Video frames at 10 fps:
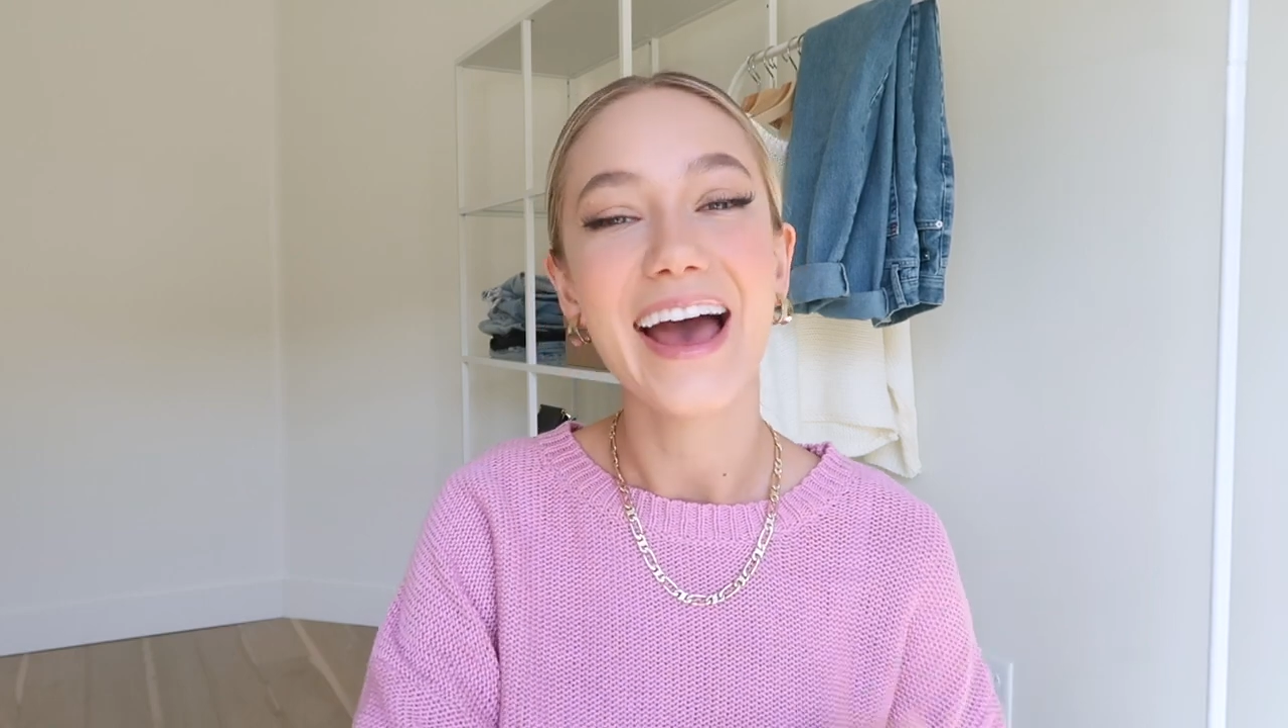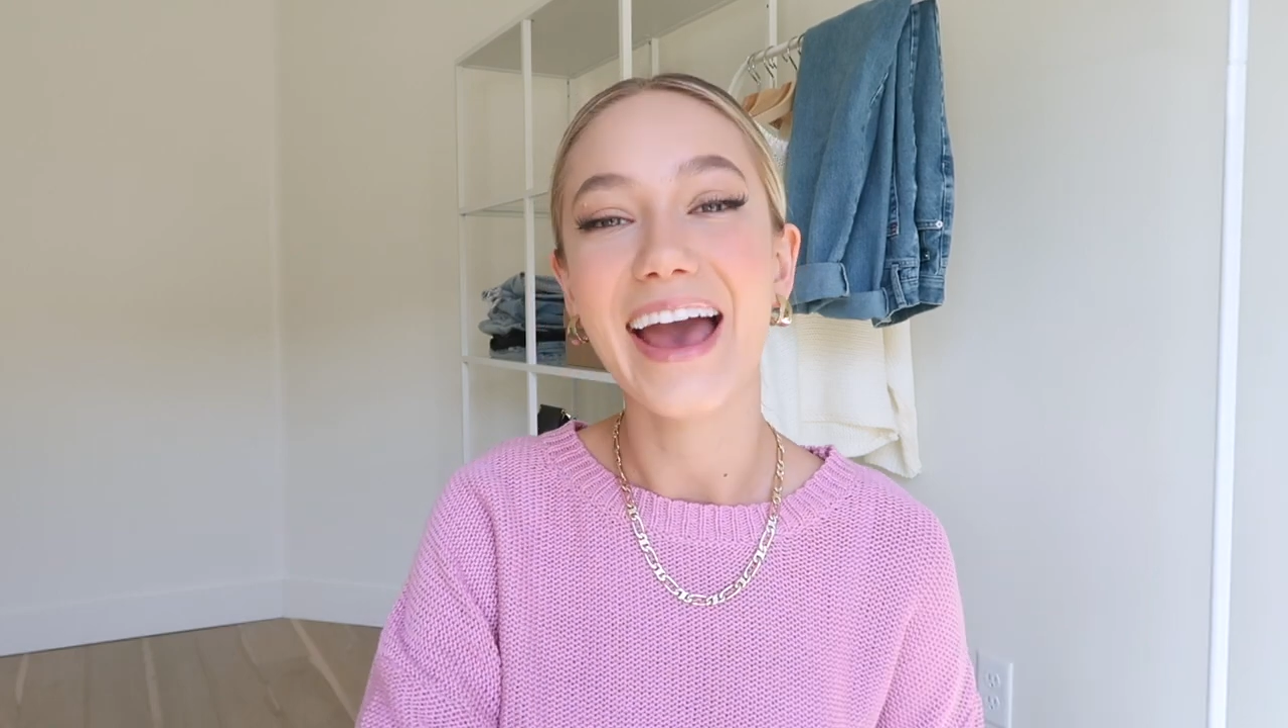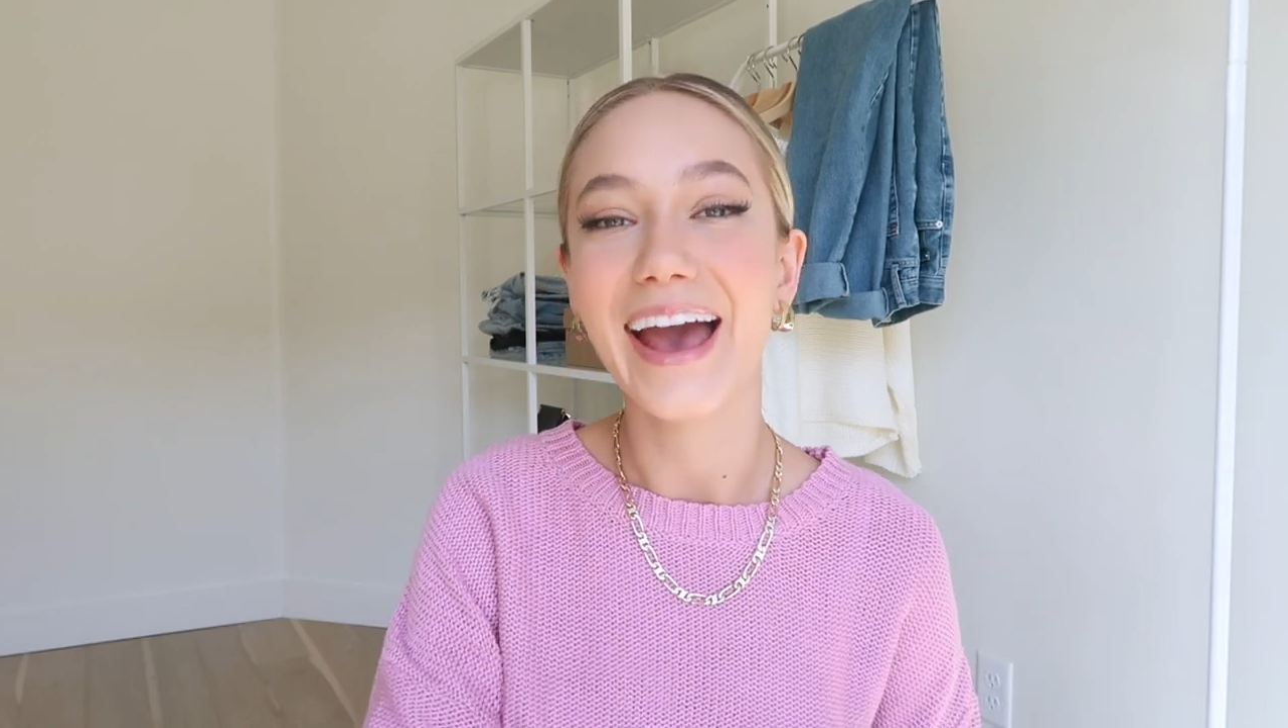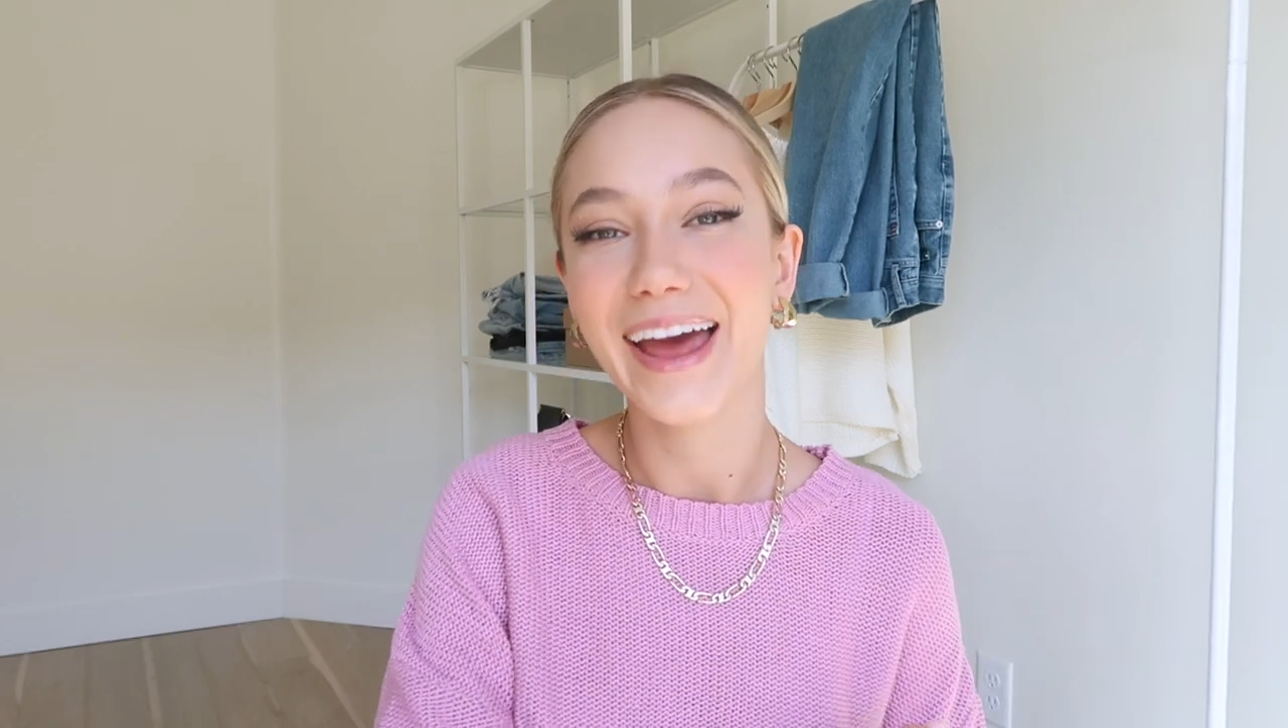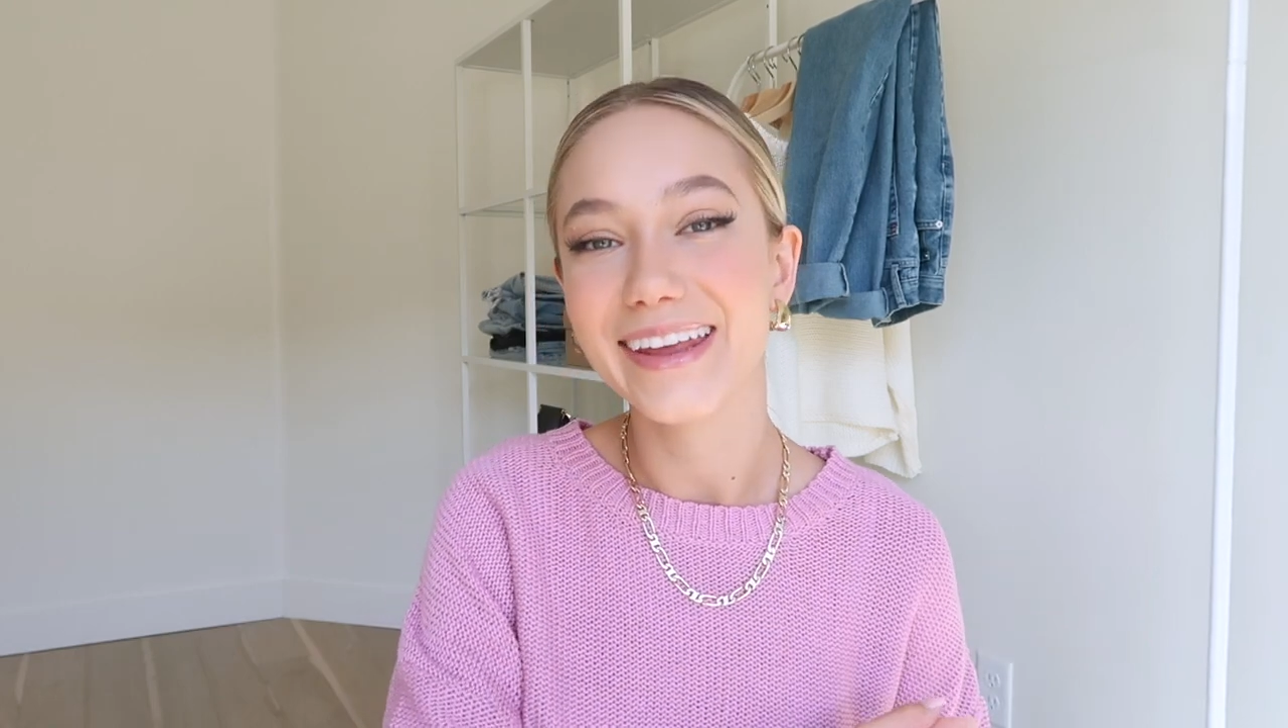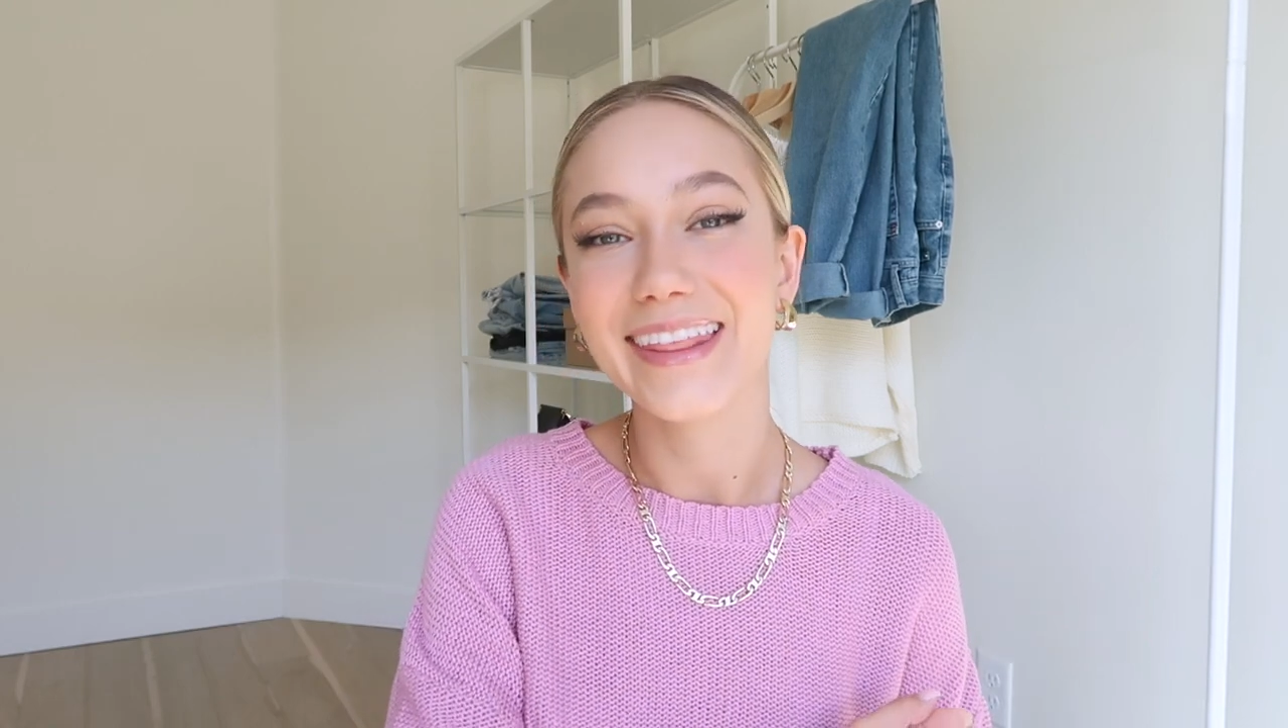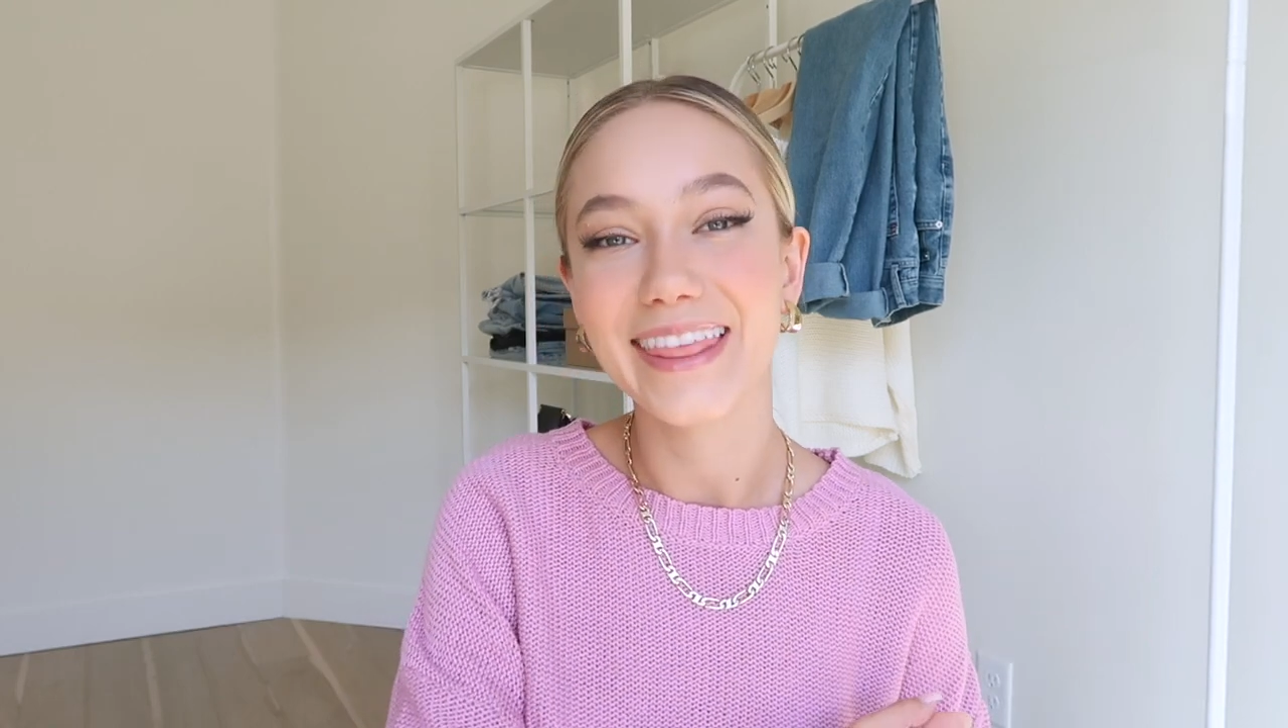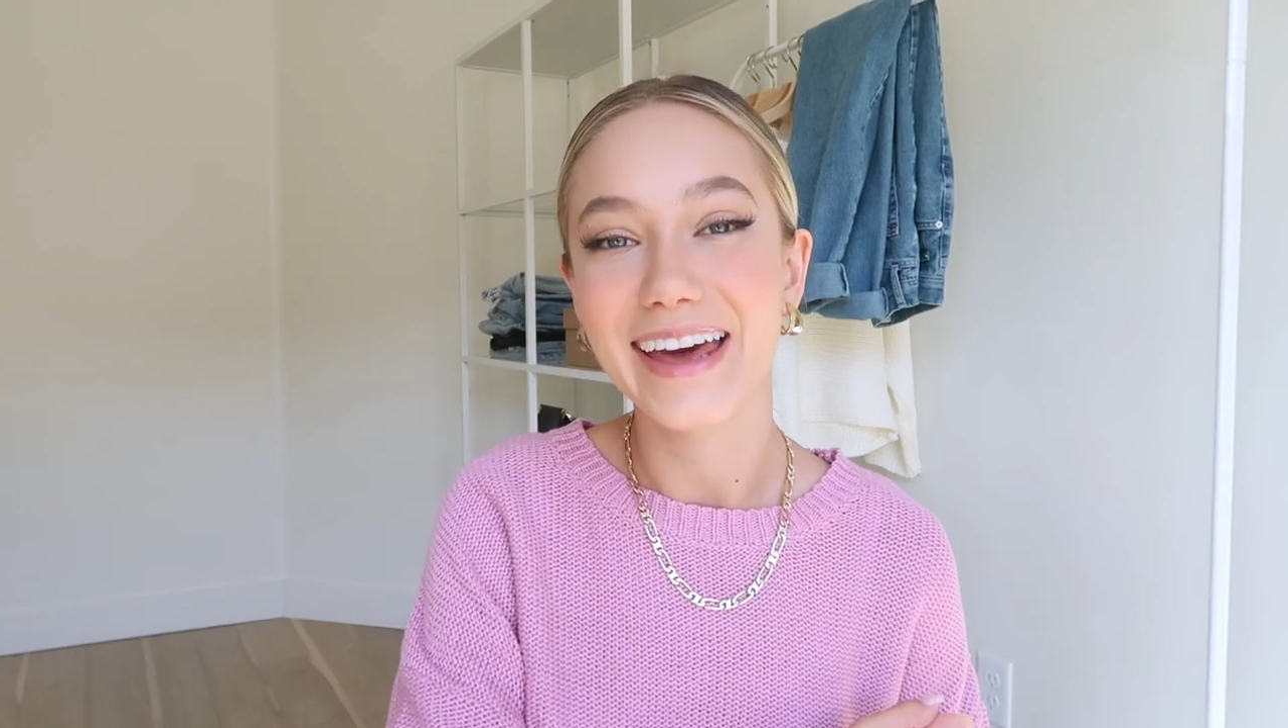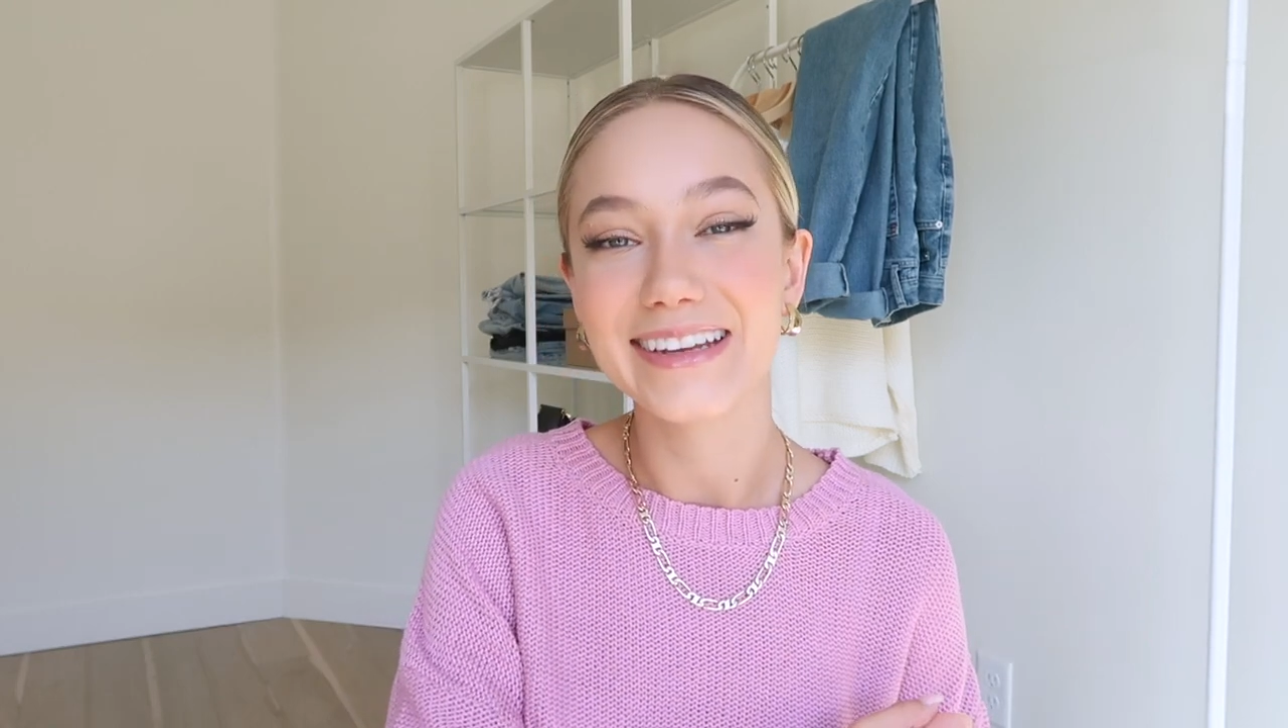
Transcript: And that